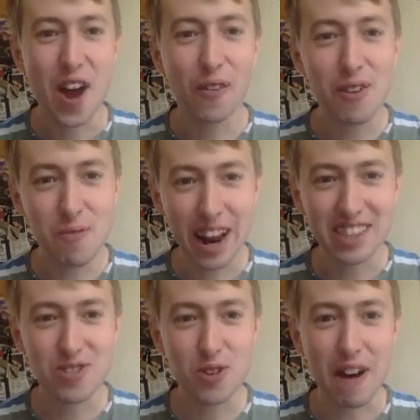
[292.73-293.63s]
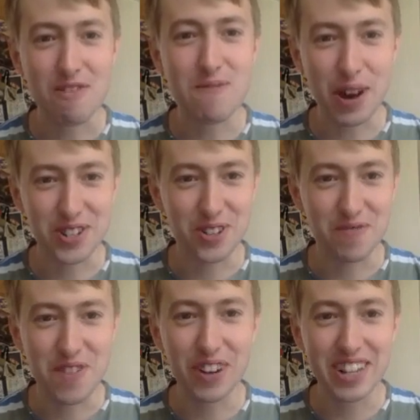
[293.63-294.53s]
we were planning to talk about rebuttal,
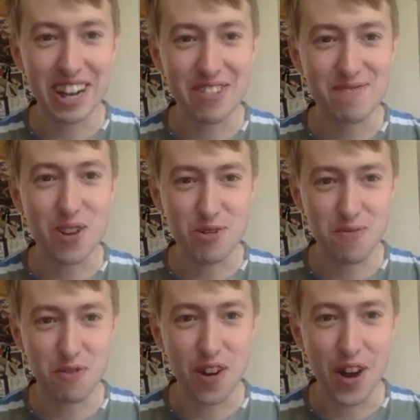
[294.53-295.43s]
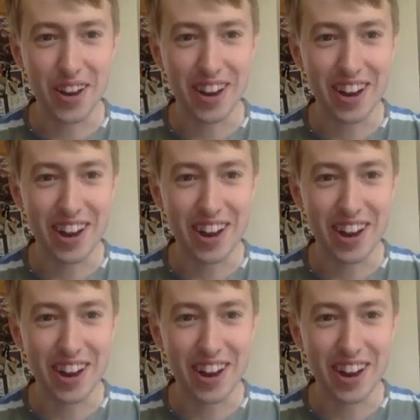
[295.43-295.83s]
which sounded much more fun